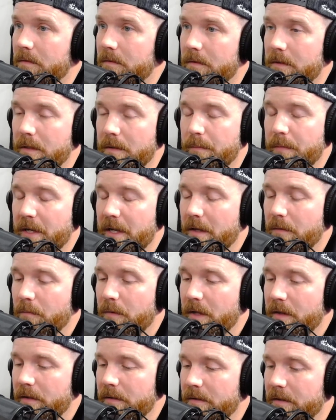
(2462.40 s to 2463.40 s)
to begin
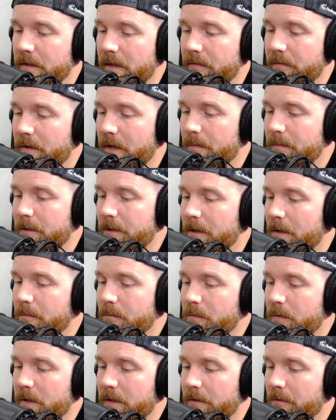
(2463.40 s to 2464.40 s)
with until I've come to terms
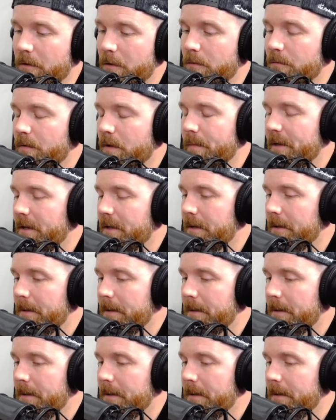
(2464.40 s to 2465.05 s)
with it and grown from it.